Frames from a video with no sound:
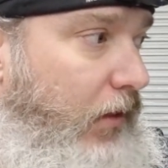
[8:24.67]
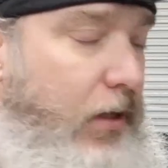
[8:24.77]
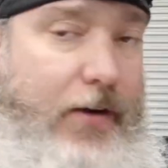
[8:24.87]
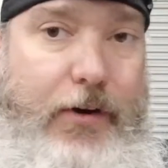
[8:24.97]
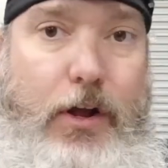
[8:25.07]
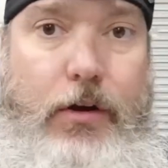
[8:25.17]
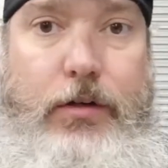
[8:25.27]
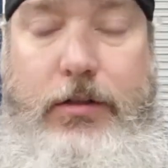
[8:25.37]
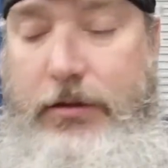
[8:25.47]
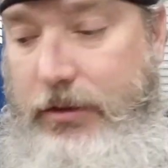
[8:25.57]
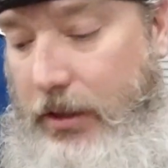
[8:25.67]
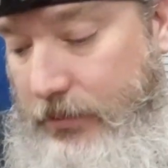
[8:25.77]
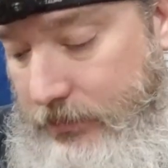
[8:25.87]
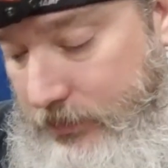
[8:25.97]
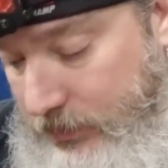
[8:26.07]
You never know. So
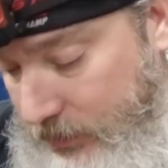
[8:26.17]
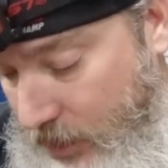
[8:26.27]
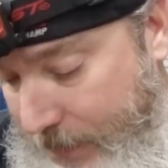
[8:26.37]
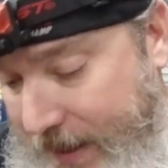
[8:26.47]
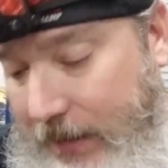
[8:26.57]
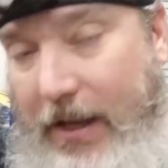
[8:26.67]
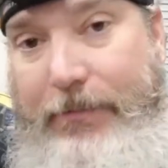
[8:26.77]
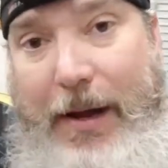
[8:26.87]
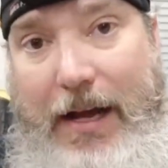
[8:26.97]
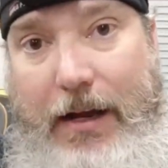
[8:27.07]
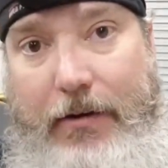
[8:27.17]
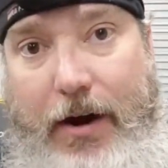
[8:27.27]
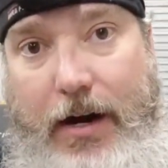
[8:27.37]
no man left behind,